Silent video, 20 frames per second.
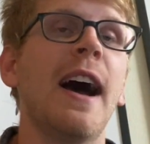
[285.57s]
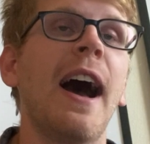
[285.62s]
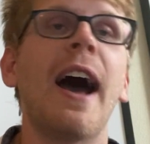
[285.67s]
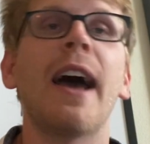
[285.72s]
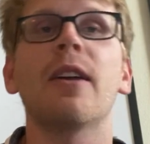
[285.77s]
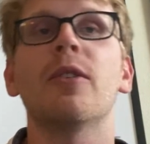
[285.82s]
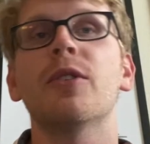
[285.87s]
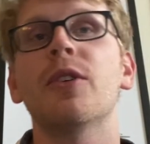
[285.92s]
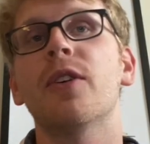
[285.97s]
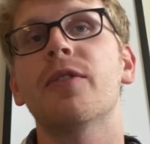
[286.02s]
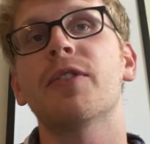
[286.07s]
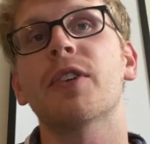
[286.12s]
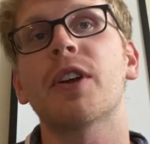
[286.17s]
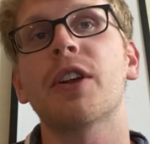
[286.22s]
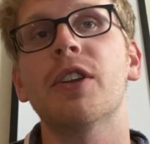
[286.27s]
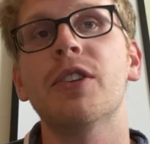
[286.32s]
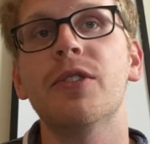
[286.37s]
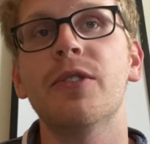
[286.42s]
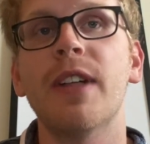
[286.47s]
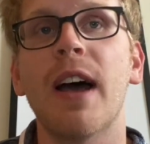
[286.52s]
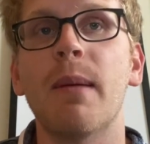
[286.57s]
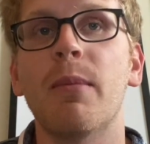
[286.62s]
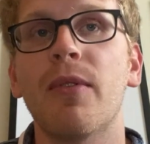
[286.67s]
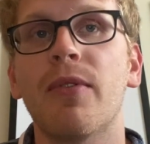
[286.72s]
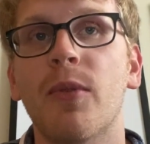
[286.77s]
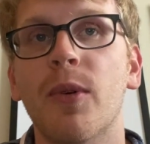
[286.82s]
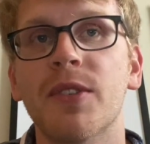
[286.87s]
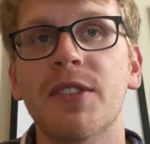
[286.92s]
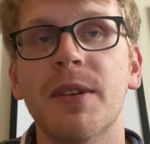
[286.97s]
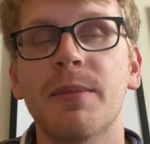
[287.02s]
I don't know if they're going to do that
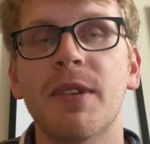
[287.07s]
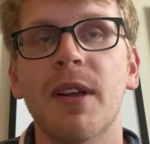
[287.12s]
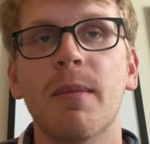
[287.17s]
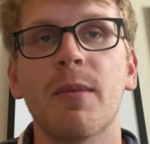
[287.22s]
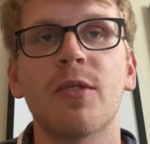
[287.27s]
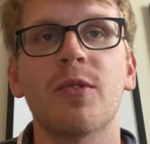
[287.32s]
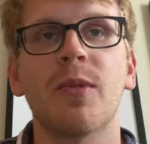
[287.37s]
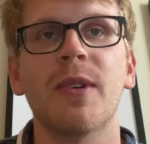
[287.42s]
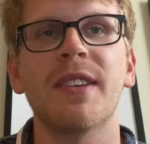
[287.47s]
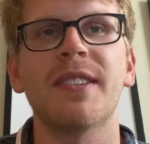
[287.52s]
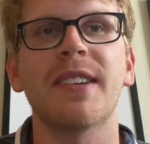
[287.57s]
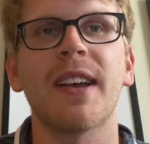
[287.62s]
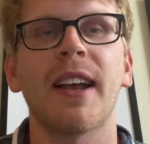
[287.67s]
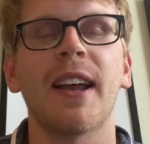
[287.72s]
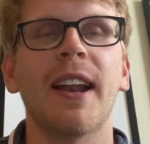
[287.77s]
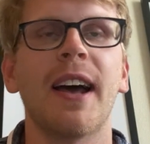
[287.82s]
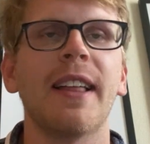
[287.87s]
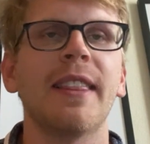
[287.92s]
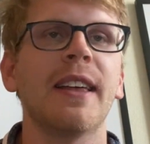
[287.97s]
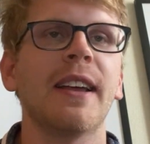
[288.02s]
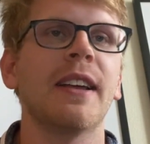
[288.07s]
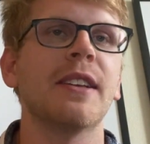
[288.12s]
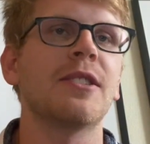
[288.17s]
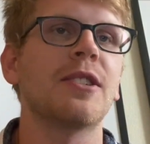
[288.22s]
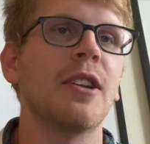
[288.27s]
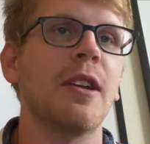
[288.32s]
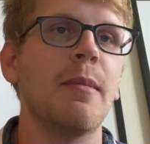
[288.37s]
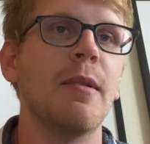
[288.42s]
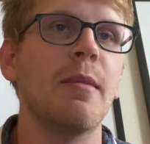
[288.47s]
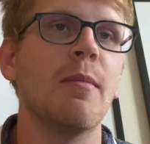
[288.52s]
before September 22nd. I think it's
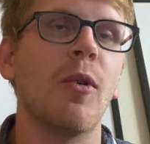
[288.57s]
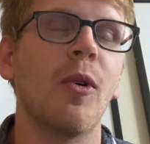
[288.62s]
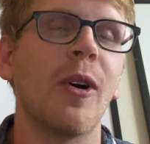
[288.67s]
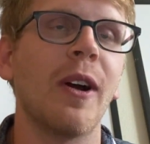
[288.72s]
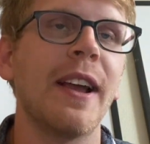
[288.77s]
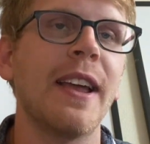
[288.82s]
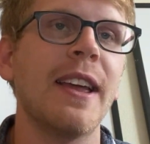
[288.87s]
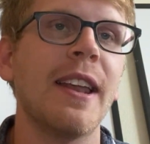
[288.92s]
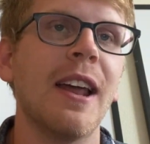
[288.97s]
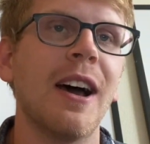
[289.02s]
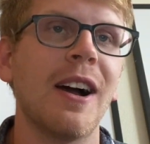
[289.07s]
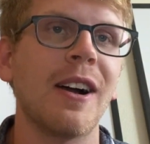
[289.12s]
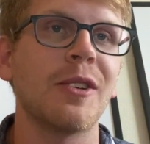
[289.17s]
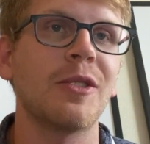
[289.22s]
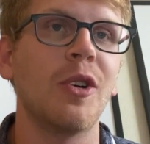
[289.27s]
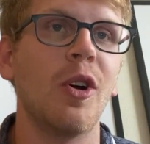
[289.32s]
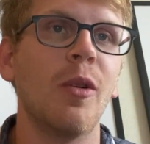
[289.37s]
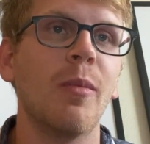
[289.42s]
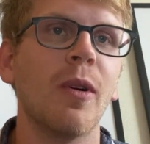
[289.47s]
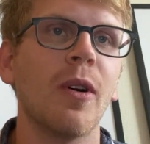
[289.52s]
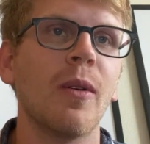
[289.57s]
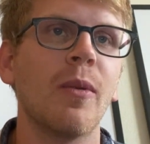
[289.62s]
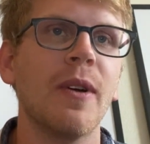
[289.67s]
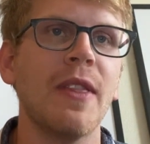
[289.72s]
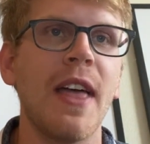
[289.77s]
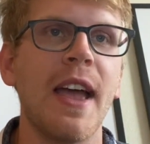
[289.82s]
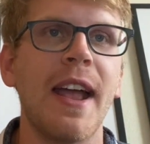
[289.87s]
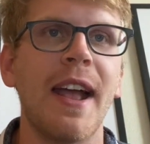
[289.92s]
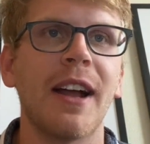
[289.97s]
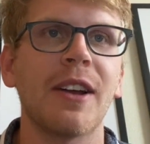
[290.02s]
going to be more in October
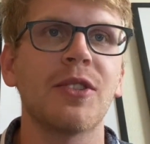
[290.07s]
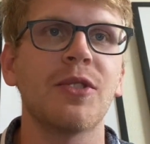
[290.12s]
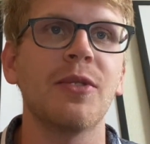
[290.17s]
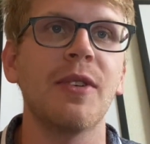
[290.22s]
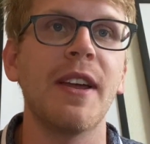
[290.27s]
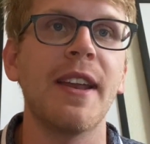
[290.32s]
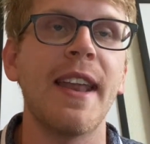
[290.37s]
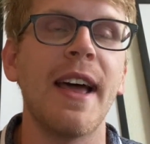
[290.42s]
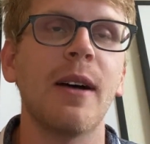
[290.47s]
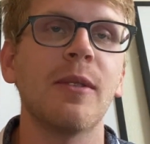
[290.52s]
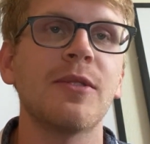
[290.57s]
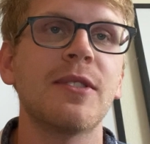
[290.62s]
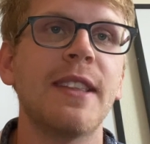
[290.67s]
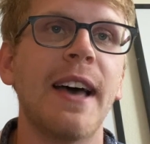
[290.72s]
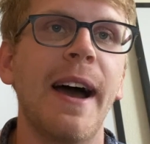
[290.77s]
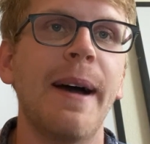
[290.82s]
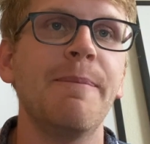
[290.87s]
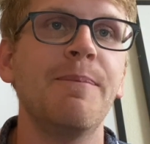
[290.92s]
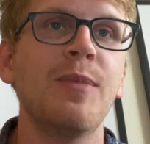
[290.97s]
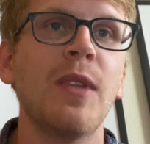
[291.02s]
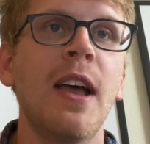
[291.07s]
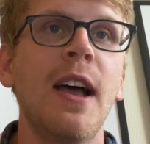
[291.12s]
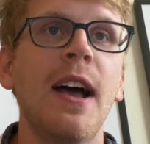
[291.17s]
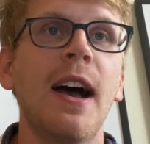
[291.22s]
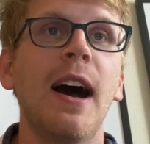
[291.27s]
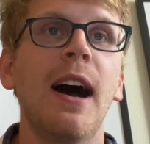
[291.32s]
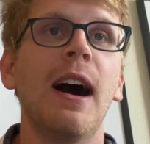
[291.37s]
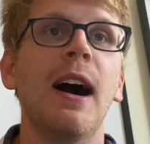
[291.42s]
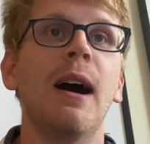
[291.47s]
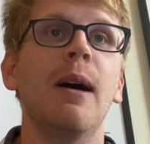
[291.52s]
when they actually announce that.
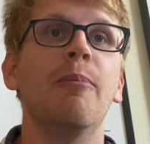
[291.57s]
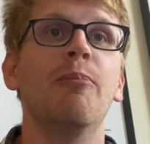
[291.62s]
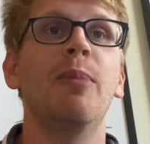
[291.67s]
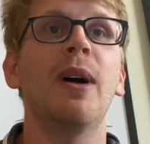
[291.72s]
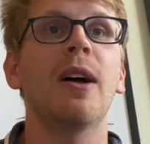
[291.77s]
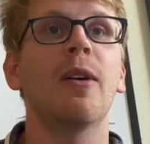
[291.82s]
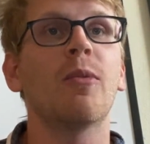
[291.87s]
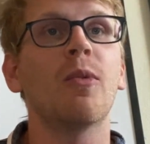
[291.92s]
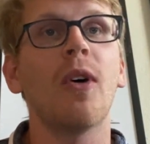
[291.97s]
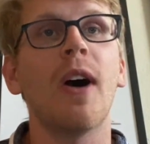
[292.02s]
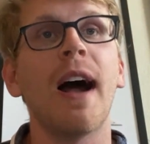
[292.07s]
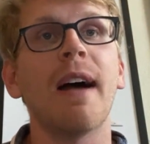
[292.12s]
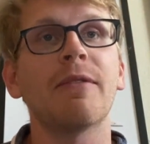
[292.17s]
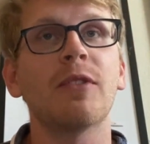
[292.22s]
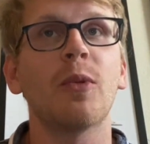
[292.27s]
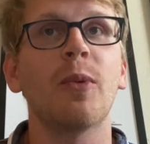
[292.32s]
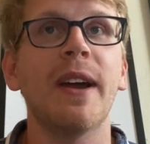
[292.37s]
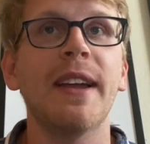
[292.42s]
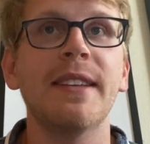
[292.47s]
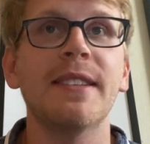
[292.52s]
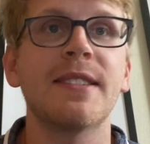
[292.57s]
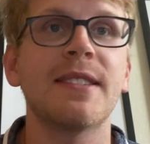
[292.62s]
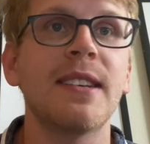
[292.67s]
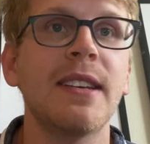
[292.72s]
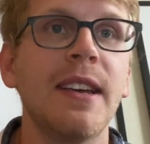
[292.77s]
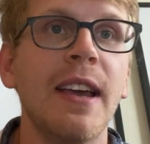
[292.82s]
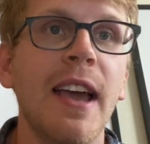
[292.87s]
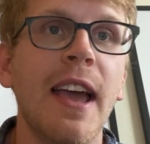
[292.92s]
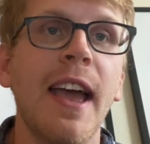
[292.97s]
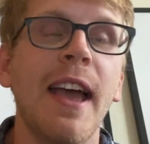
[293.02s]
But we'll have to wait and
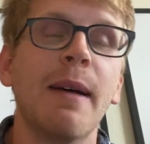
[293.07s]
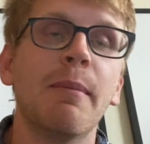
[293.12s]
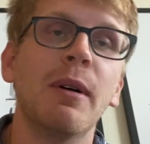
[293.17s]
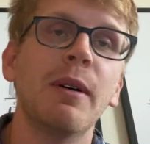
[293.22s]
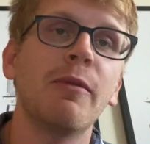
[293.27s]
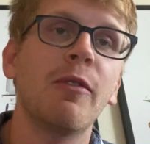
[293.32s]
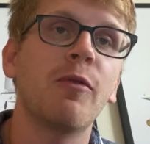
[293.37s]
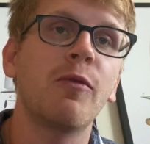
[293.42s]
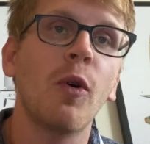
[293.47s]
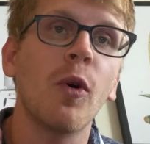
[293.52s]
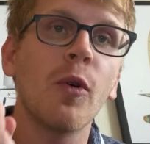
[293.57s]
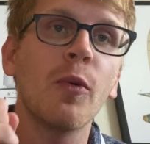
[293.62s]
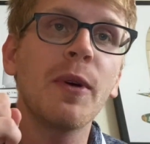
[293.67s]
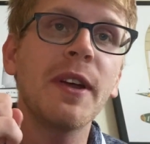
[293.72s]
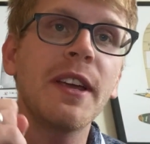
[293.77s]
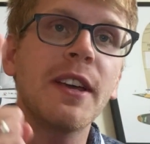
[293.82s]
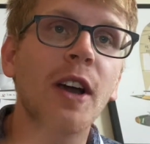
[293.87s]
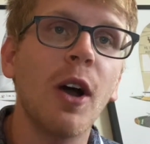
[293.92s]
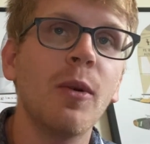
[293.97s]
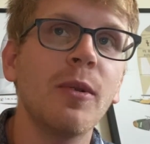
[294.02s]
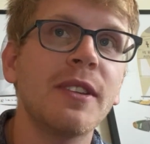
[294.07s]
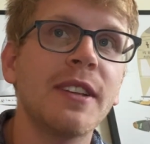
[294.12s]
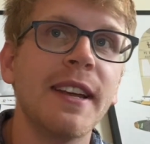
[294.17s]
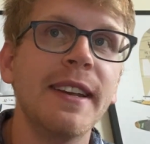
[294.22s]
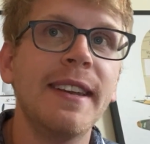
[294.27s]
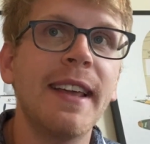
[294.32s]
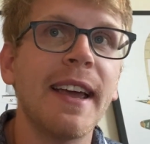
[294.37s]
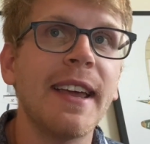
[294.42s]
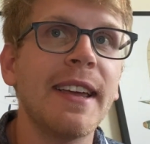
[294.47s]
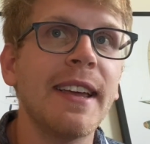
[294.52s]
see. But before we go,
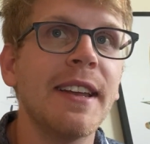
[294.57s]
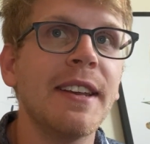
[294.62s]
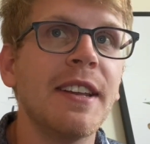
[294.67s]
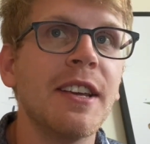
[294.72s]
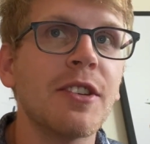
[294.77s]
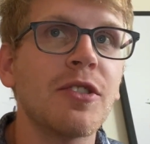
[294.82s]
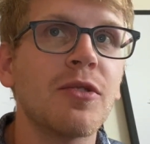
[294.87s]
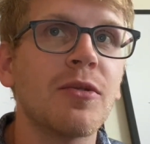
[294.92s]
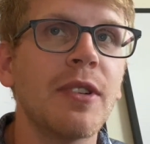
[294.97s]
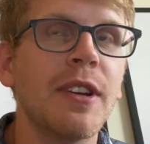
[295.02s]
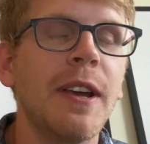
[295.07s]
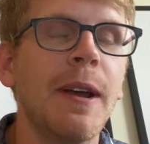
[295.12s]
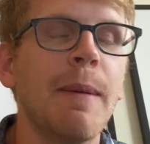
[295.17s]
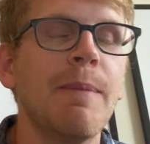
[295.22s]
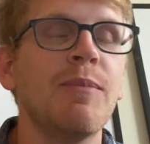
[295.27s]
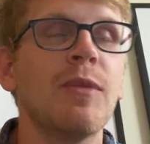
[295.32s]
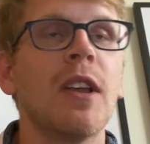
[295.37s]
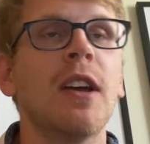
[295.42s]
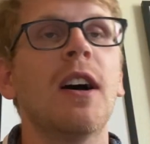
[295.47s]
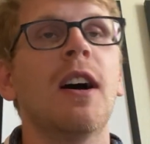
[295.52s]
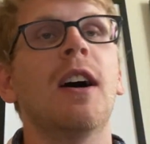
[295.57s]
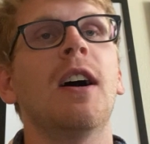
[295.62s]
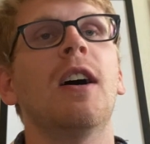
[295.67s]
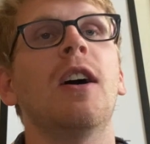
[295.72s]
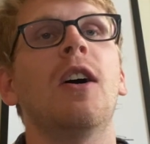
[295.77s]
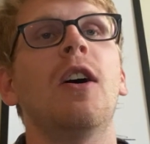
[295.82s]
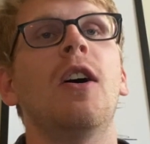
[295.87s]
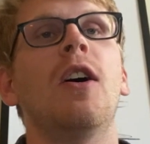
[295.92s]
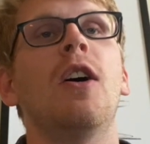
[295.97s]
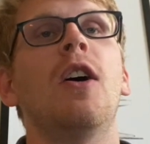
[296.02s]
today in history,
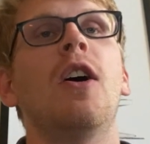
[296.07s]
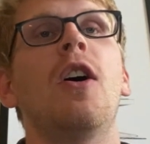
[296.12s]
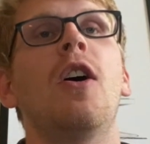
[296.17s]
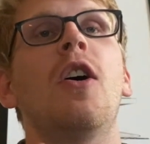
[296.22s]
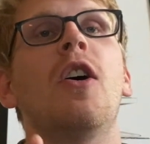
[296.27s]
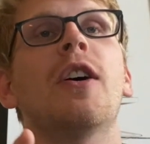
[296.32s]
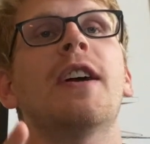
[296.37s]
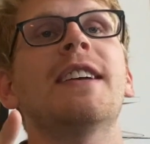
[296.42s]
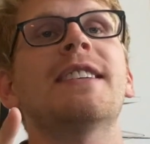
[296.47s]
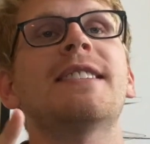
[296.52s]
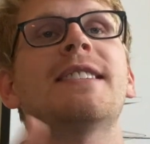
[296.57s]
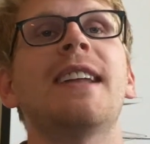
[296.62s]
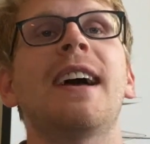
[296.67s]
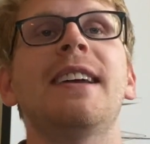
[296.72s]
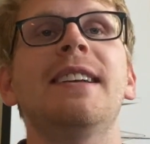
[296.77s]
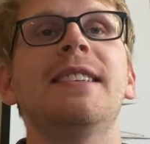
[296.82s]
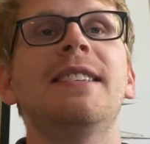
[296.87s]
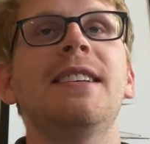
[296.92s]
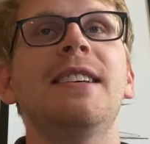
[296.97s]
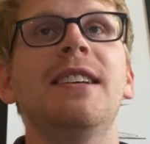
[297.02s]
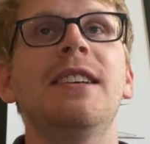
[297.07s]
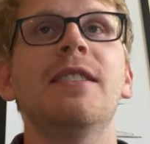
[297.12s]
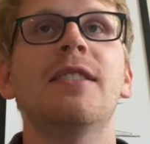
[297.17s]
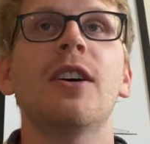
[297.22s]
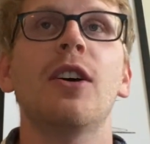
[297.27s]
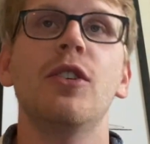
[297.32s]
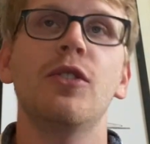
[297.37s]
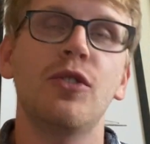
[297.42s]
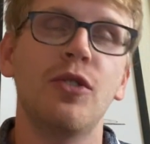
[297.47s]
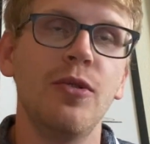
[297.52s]
August 19th,
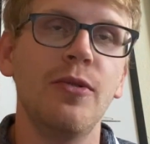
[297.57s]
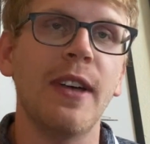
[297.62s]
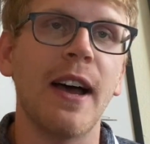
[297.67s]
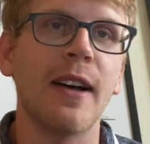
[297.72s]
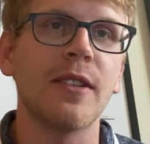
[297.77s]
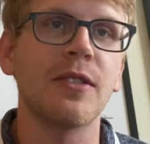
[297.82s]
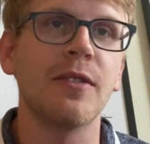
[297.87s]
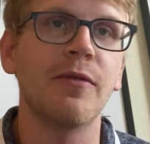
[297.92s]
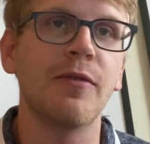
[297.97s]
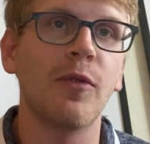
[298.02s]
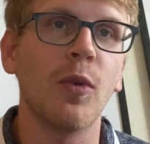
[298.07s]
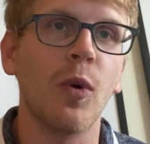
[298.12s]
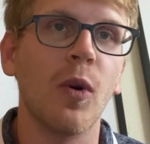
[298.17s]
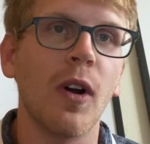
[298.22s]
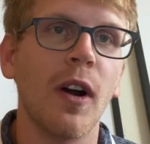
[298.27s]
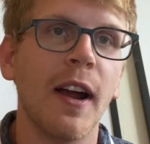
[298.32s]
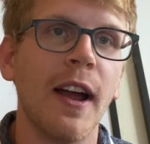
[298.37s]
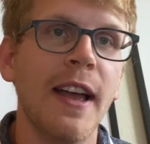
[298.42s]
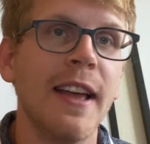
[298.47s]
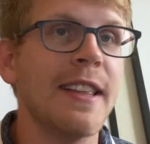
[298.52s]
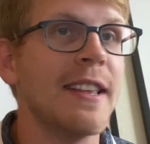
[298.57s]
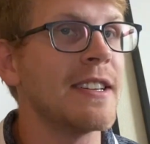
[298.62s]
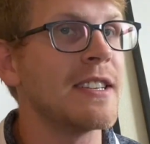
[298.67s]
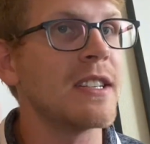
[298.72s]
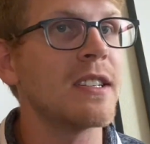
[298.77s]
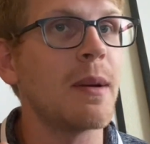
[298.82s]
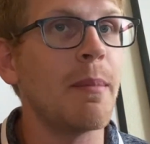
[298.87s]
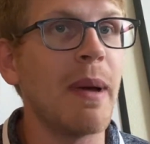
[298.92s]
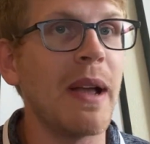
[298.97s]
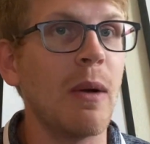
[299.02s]
2004, this
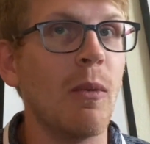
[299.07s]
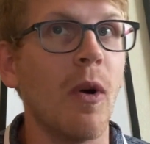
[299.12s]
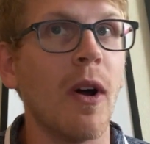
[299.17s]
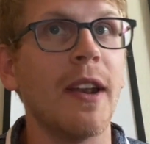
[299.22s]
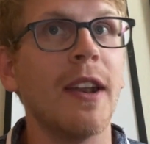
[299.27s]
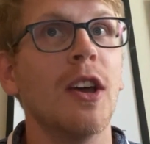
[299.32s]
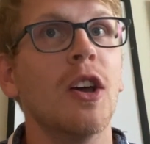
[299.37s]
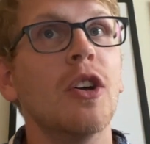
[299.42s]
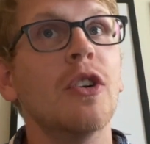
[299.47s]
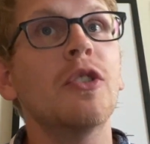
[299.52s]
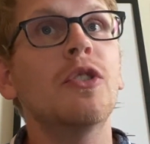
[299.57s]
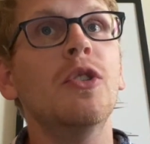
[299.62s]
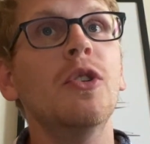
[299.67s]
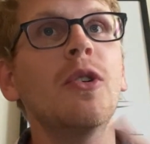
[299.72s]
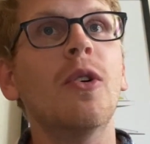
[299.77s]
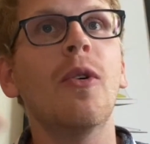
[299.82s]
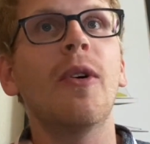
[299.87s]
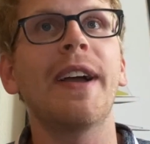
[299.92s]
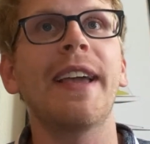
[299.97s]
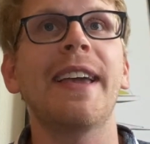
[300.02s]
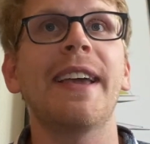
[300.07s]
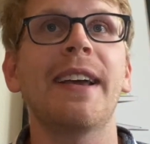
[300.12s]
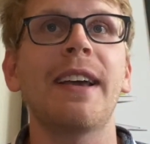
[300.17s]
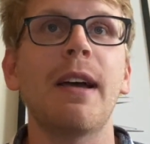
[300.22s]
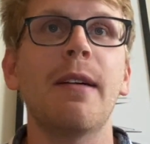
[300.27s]
is a big one. Google Inc.